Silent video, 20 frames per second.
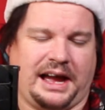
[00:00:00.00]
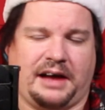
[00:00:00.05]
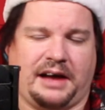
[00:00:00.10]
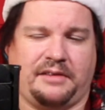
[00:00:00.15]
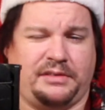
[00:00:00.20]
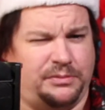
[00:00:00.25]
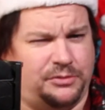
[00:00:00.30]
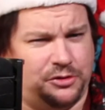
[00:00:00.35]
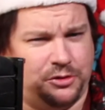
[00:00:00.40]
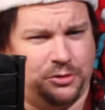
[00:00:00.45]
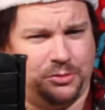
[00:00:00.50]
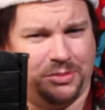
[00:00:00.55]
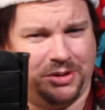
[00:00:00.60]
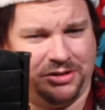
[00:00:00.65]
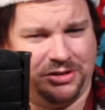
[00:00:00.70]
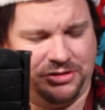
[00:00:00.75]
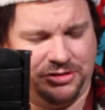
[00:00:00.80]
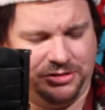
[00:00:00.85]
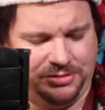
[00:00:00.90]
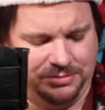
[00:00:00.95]
of him too much.
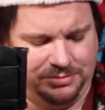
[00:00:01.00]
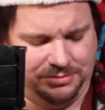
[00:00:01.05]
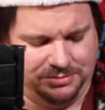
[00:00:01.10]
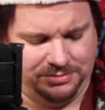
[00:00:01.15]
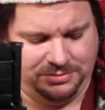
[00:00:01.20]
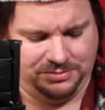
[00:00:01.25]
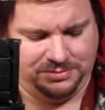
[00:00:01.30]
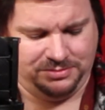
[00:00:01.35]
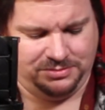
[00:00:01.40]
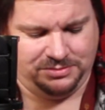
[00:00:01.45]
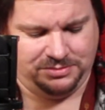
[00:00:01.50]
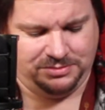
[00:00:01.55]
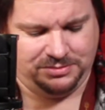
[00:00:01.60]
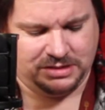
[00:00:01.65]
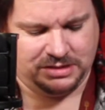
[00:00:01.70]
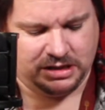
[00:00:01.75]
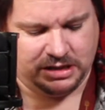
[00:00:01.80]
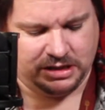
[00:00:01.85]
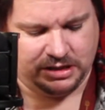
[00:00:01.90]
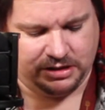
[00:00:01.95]

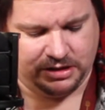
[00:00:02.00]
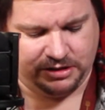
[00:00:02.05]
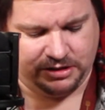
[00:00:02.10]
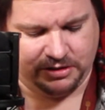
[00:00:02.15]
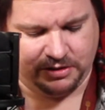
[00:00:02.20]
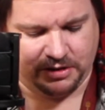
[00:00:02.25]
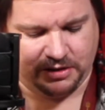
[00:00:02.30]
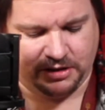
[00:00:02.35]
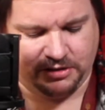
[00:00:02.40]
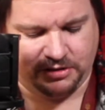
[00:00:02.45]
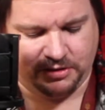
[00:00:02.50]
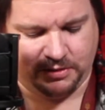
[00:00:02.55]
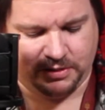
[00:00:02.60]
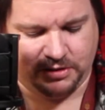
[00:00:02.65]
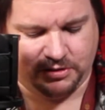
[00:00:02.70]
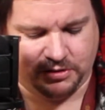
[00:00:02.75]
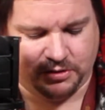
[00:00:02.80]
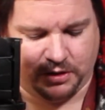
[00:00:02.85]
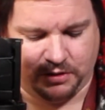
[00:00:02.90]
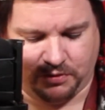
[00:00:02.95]
I do
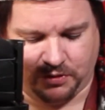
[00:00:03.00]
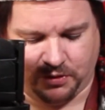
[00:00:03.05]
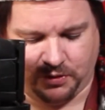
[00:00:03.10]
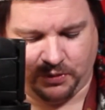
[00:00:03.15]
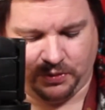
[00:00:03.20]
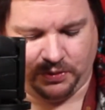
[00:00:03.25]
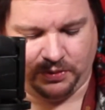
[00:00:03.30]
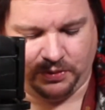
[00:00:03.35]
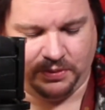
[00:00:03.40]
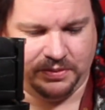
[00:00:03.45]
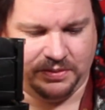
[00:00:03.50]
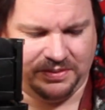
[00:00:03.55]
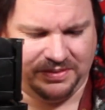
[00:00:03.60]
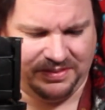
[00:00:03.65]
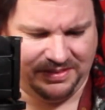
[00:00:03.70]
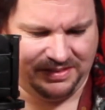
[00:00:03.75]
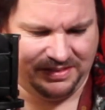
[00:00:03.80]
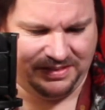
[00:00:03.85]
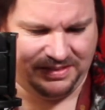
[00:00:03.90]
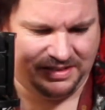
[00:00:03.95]
enjoy Vaughn.
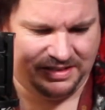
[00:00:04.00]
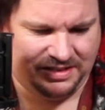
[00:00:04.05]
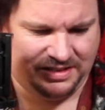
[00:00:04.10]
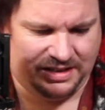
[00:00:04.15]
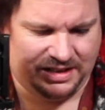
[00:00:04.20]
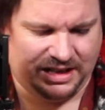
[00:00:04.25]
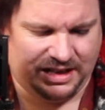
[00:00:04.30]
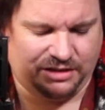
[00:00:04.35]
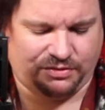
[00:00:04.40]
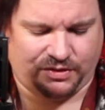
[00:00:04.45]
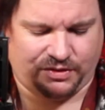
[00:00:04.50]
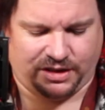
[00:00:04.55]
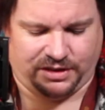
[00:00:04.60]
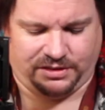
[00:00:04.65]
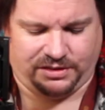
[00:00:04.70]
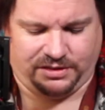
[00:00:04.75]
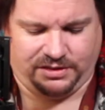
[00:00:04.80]
He's fun.